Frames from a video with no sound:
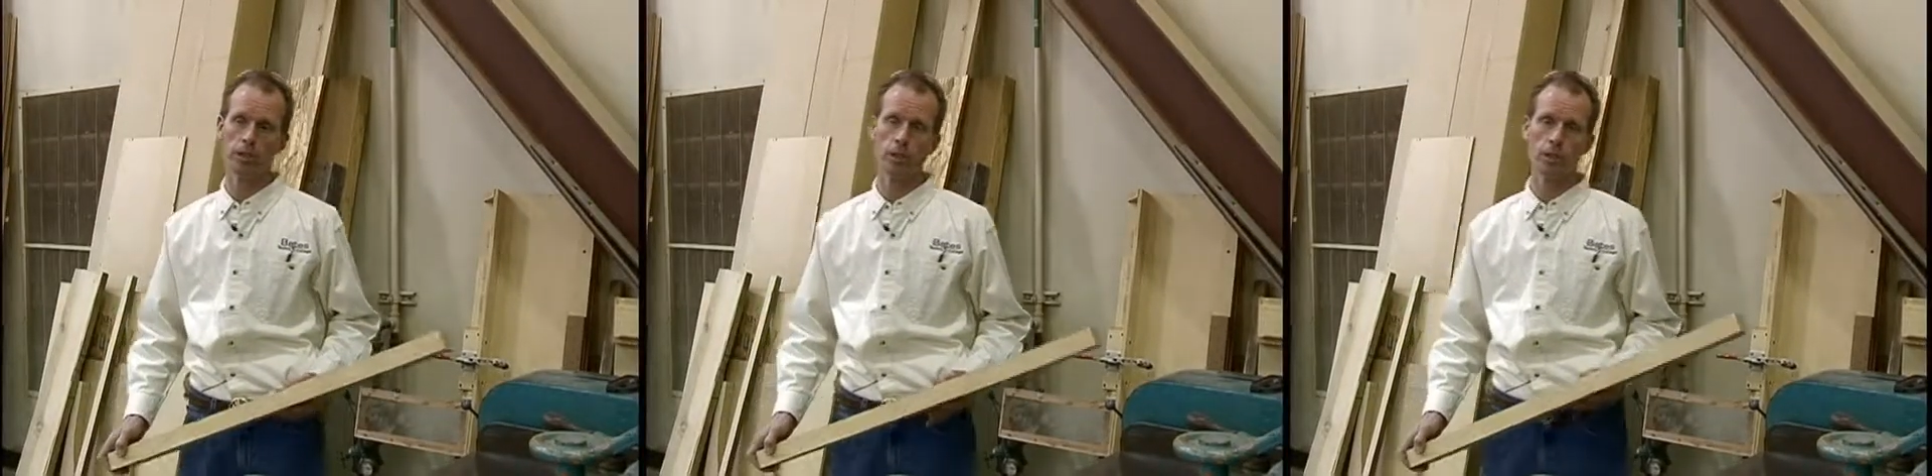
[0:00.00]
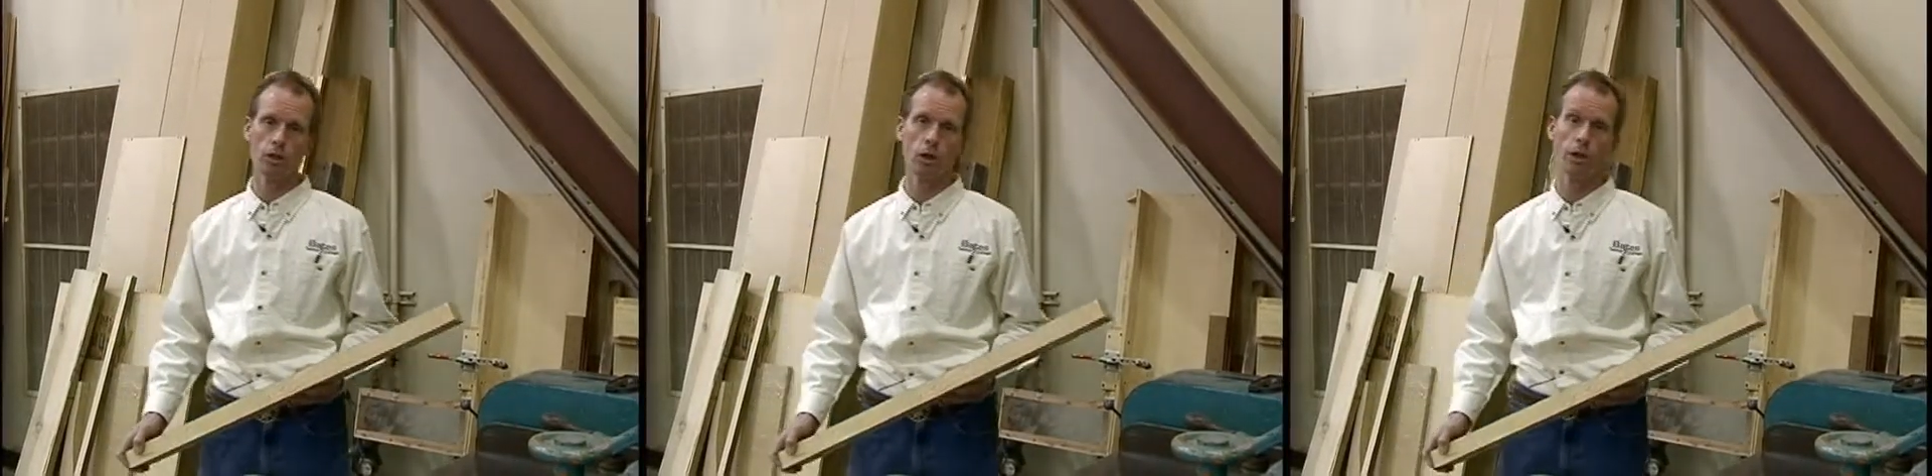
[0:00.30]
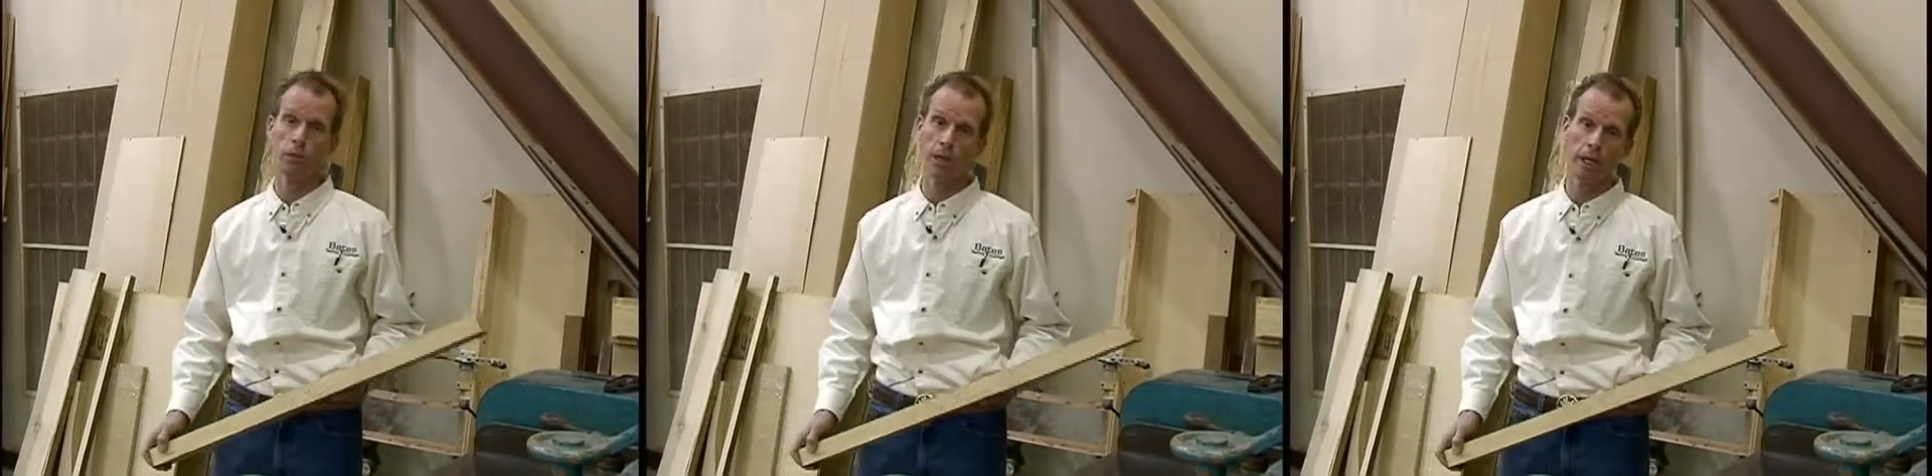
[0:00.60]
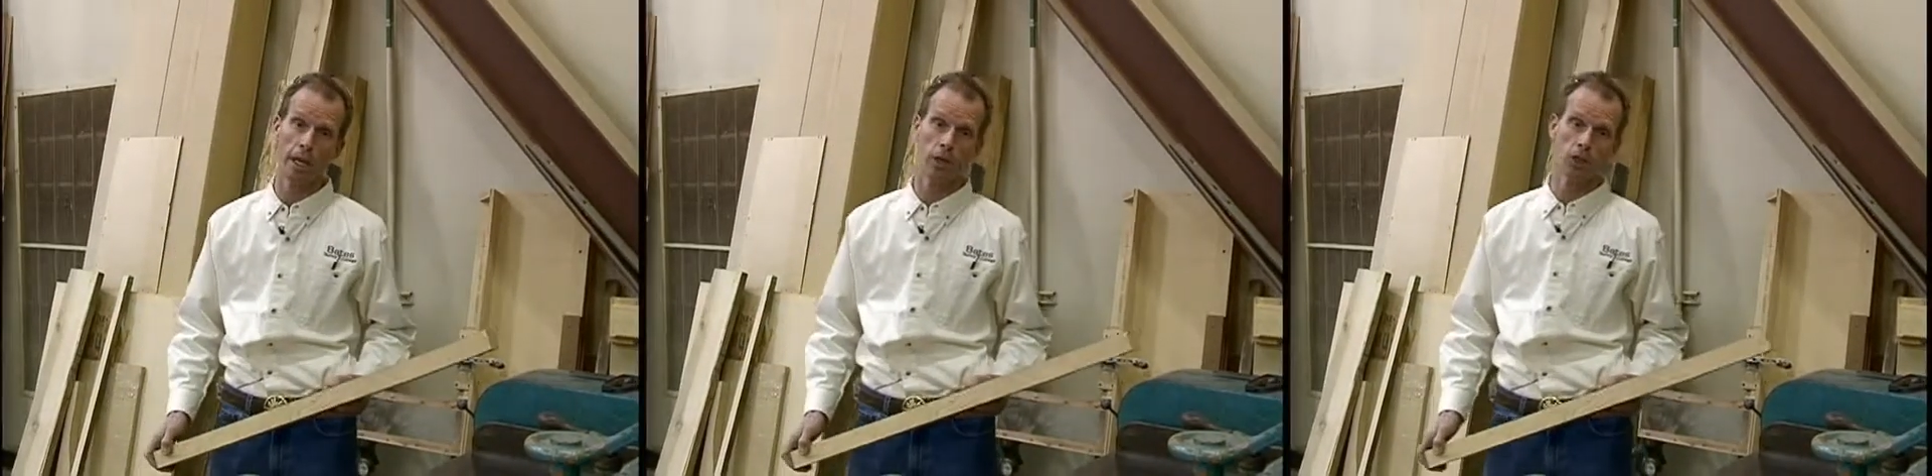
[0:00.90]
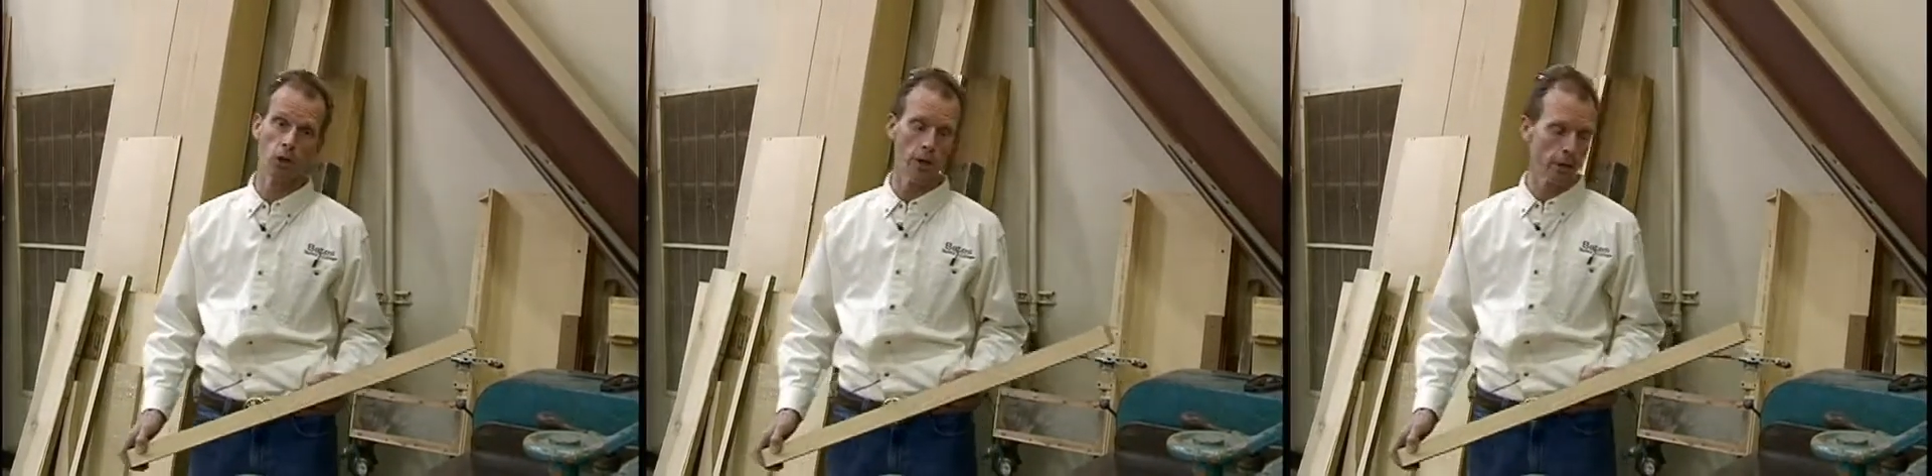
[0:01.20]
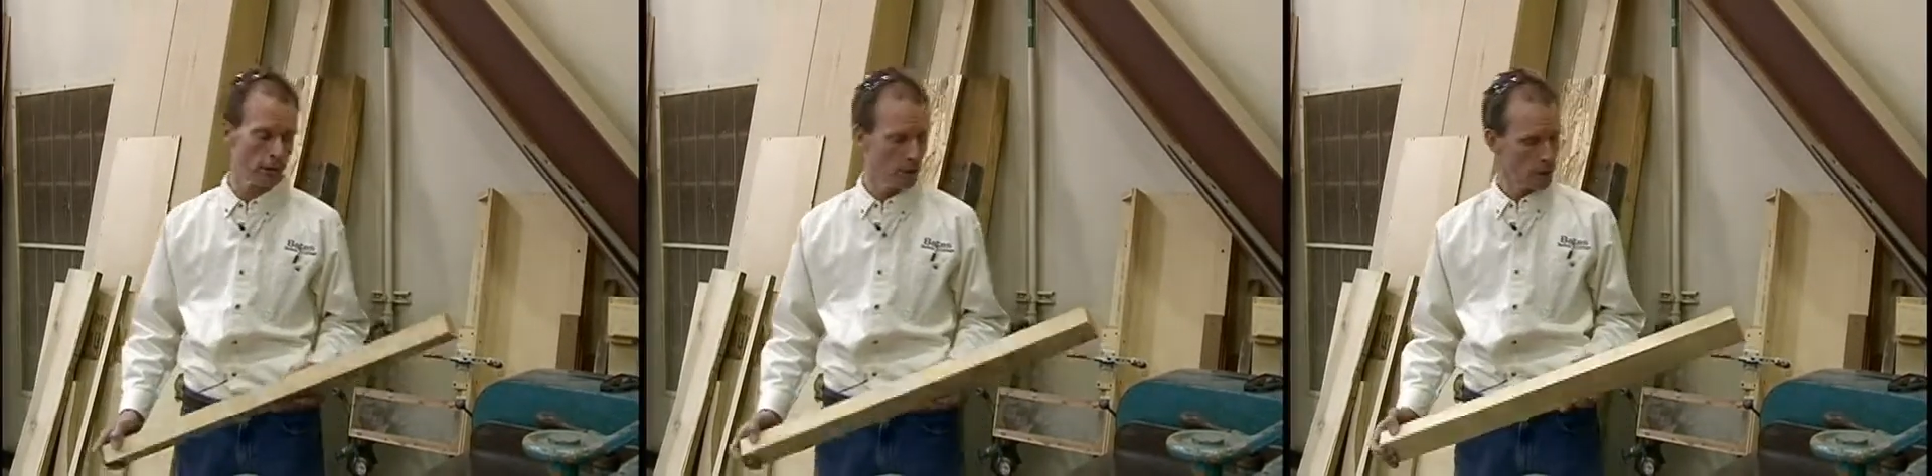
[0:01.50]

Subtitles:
we started with the edge joiner.